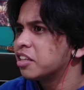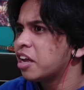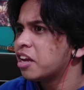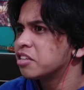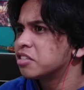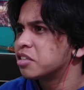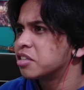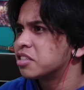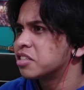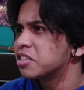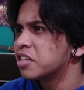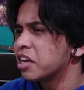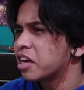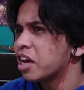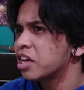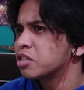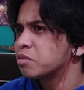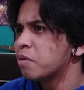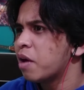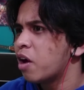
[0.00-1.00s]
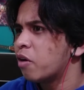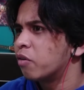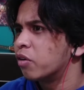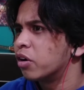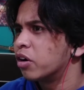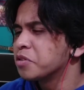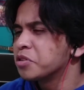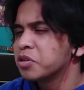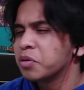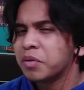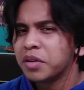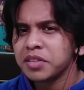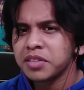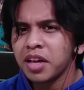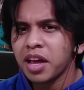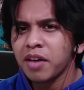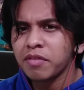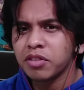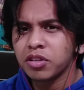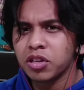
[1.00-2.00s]
That is a sick-ass power. So what does that
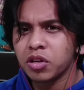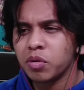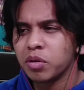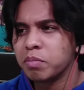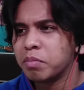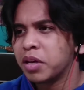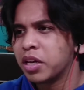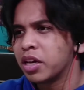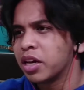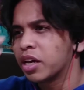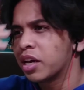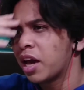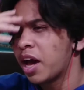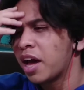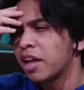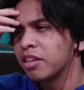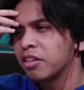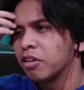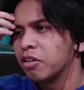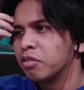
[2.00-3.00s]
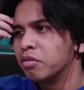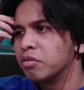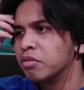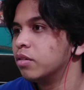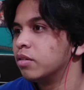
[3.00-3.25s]
have to do with being a cat, though?